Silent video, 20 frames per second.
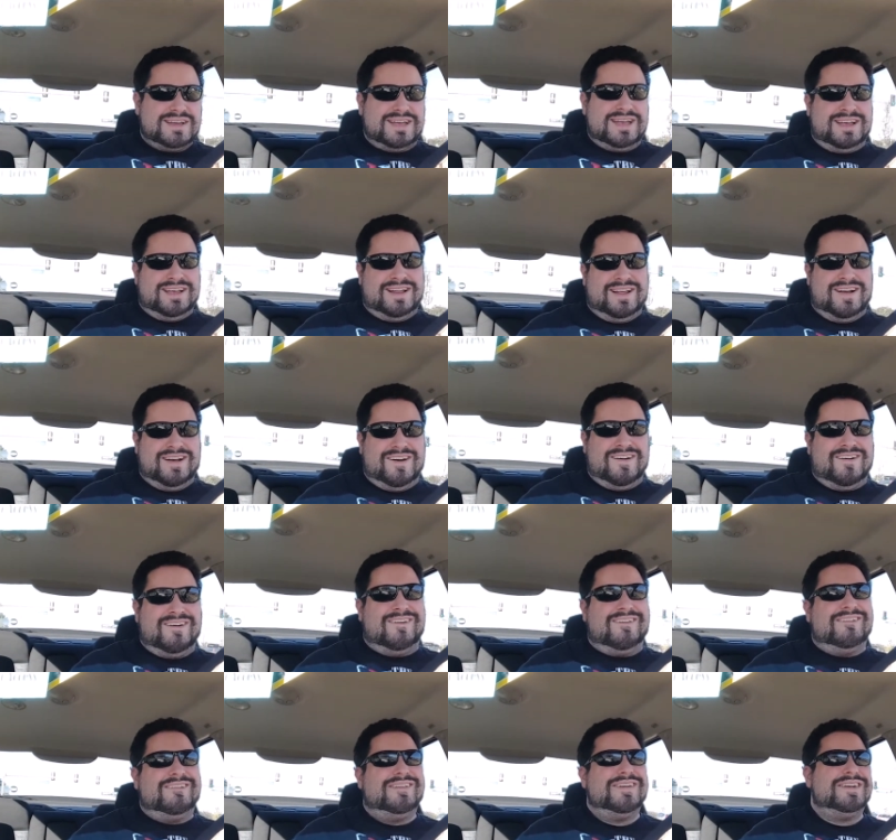You
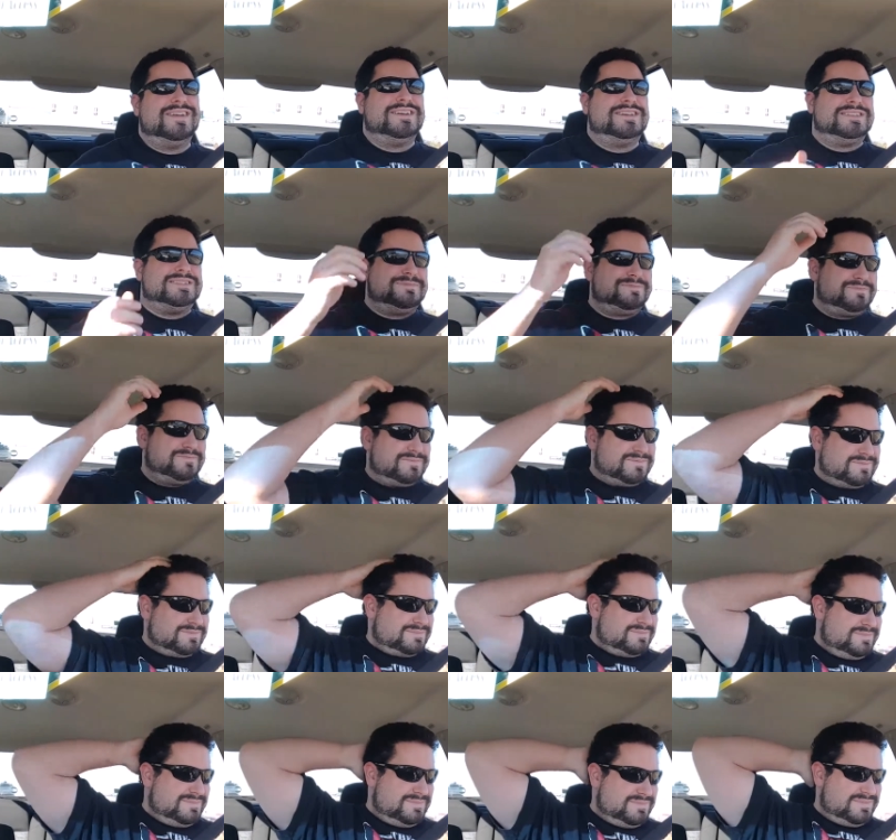know.
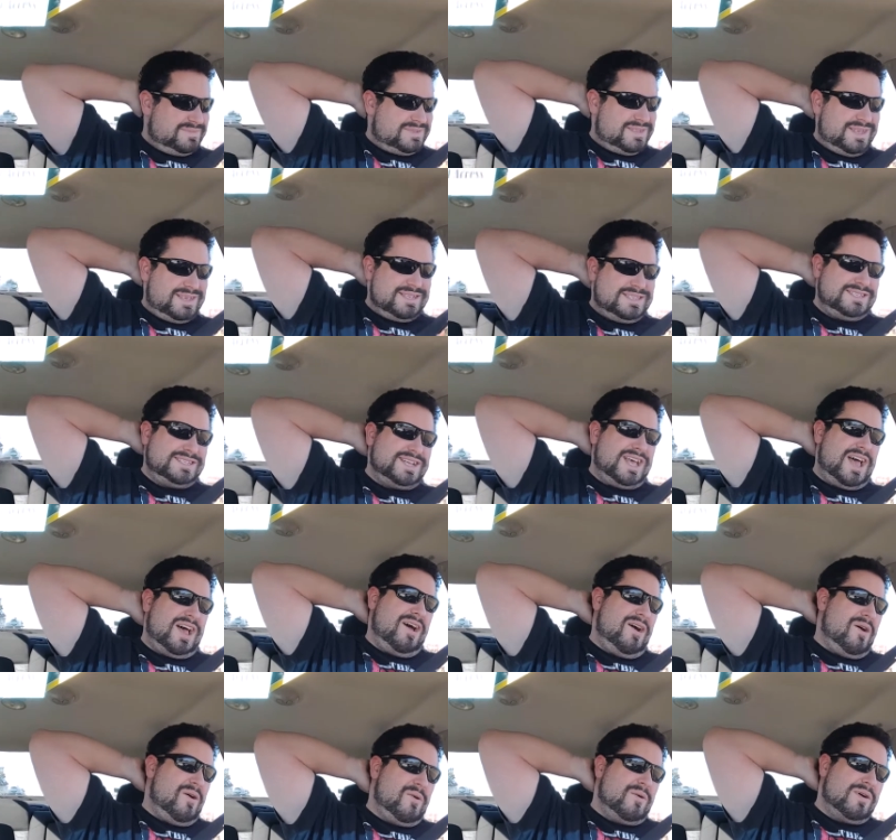
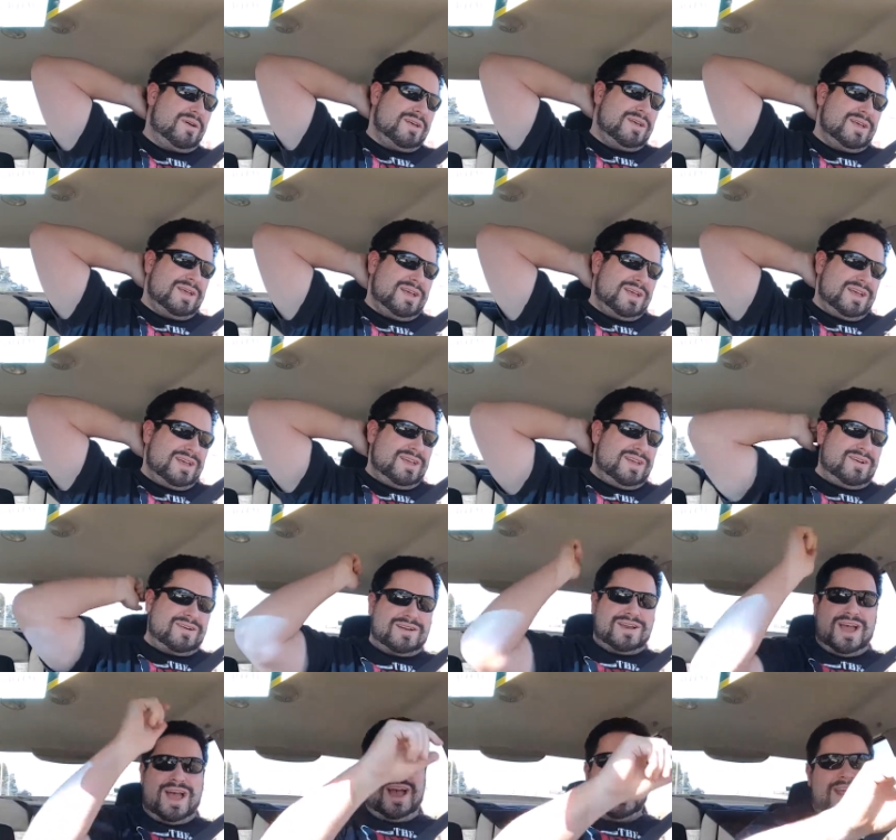So
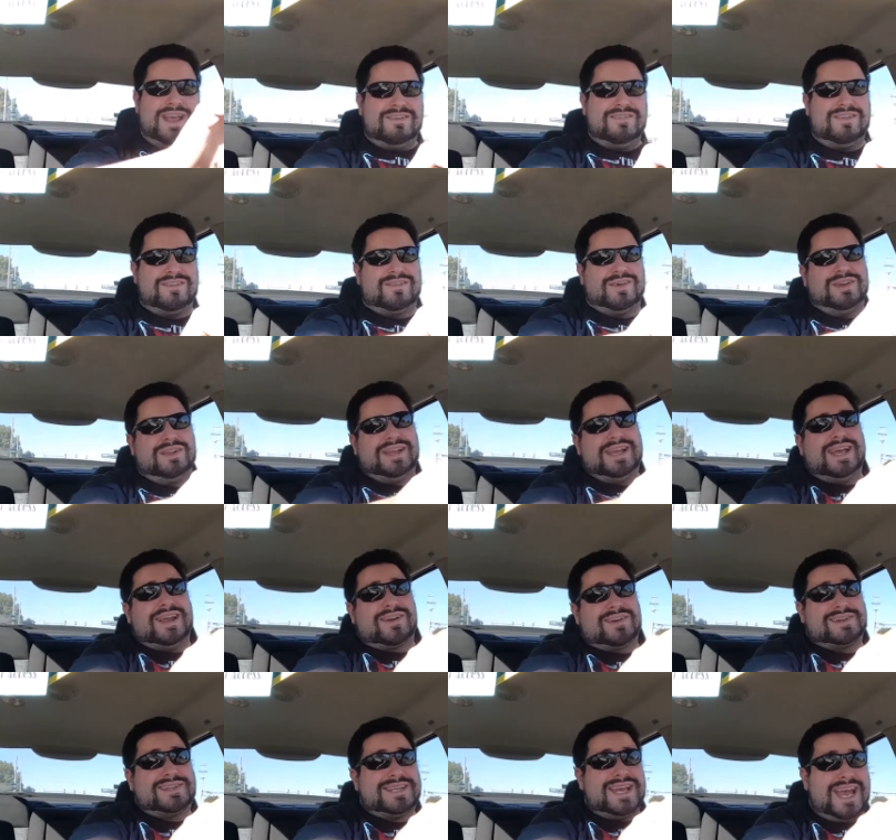you're not even really
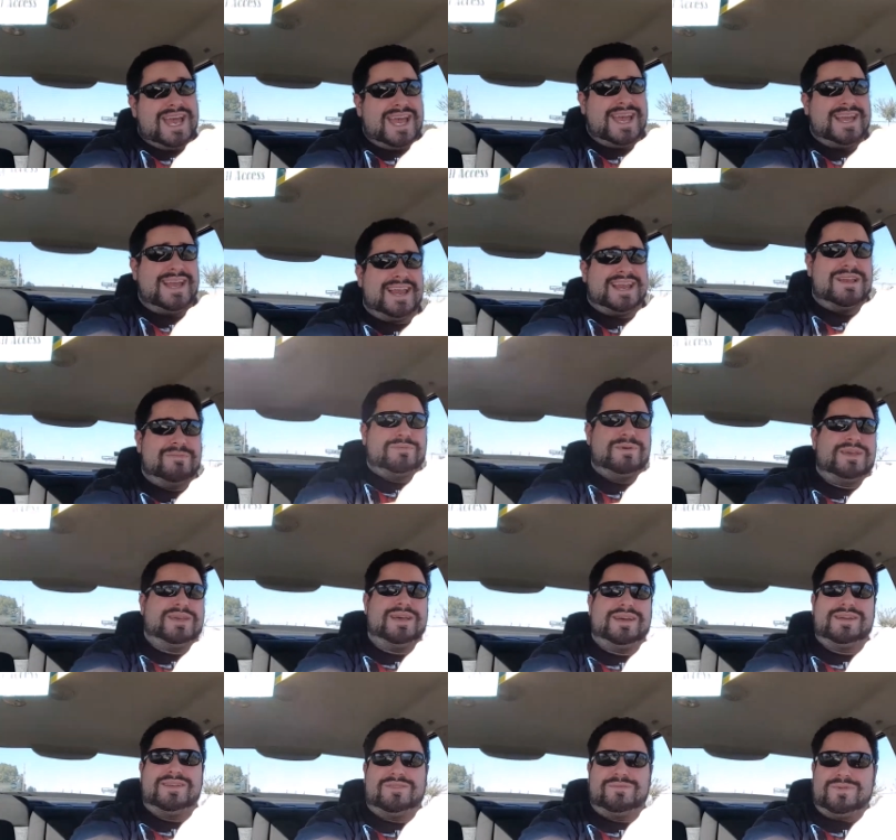entertained
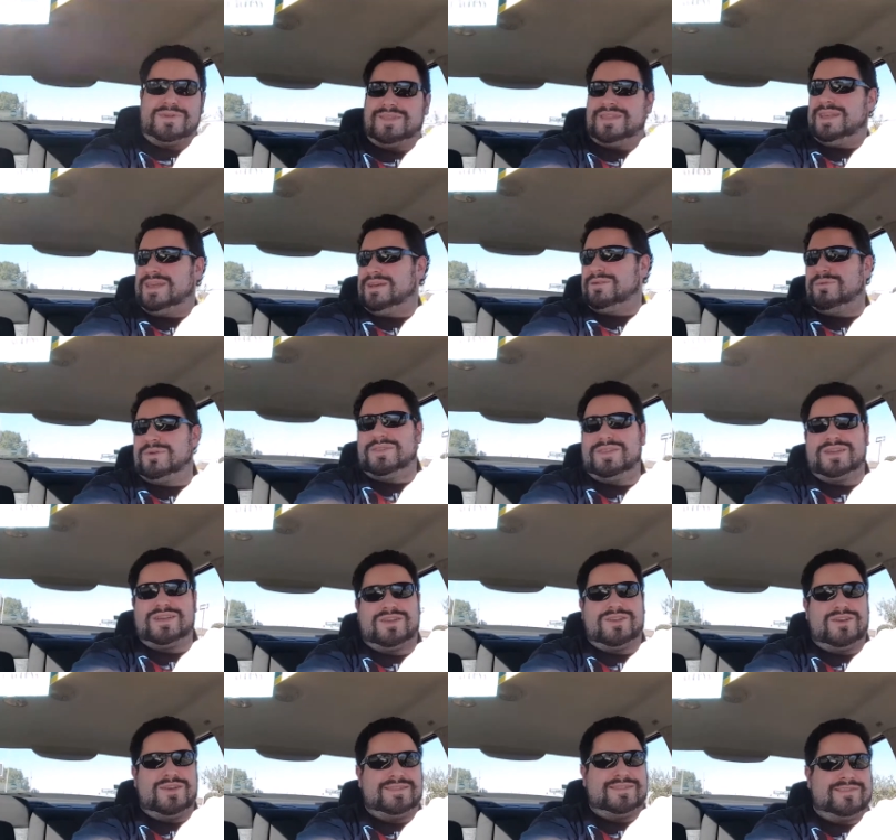because when the when the
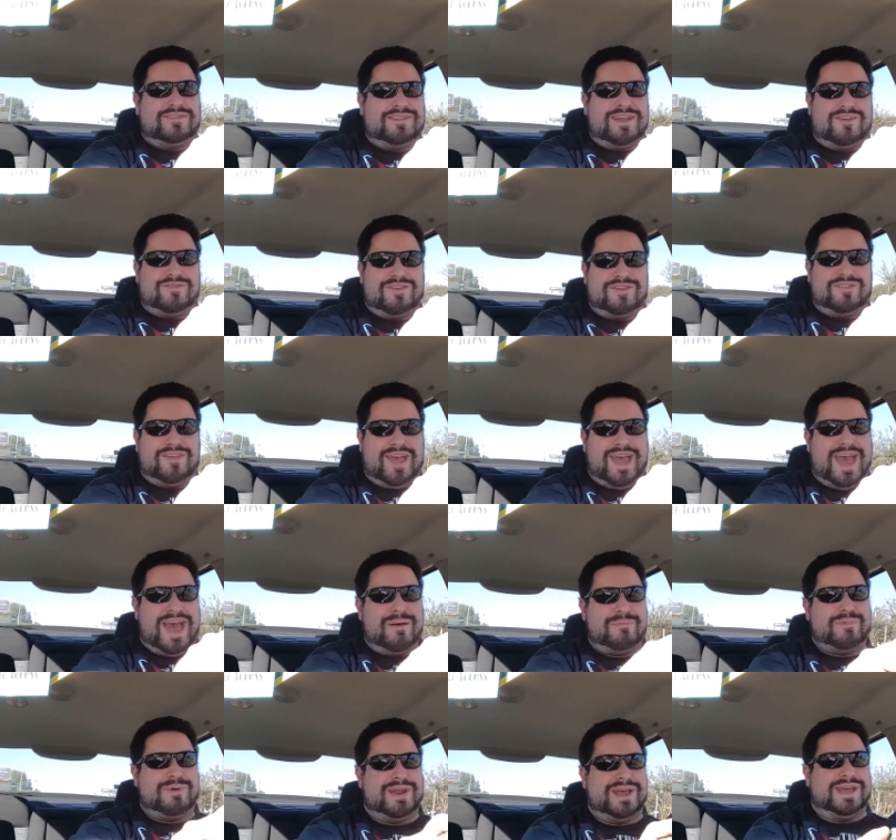good stuff is
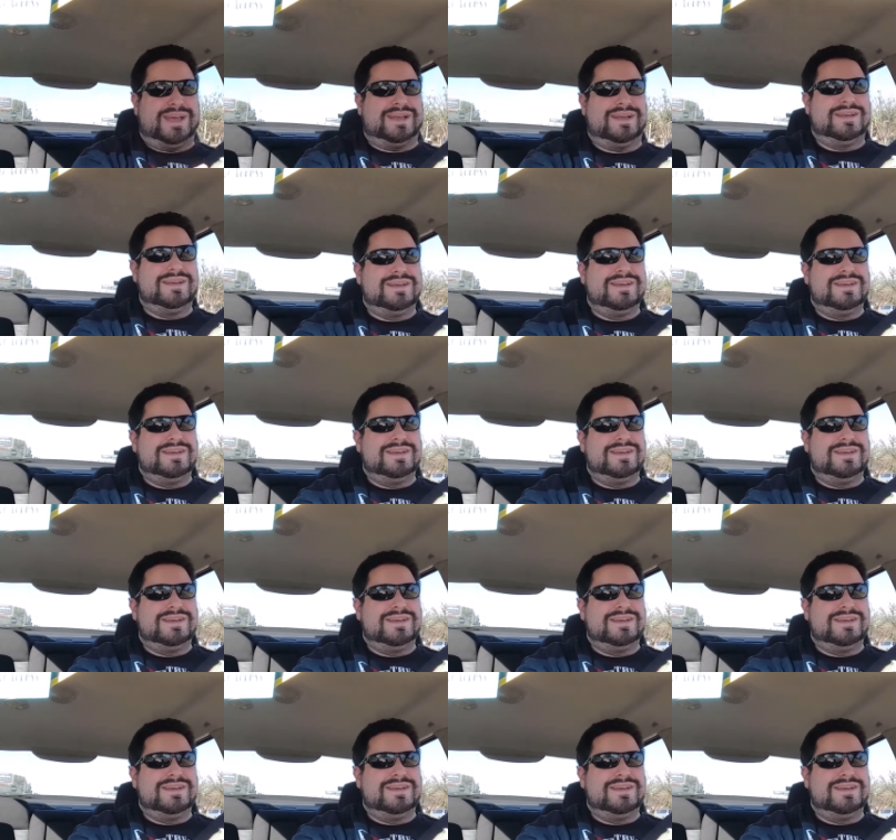happening,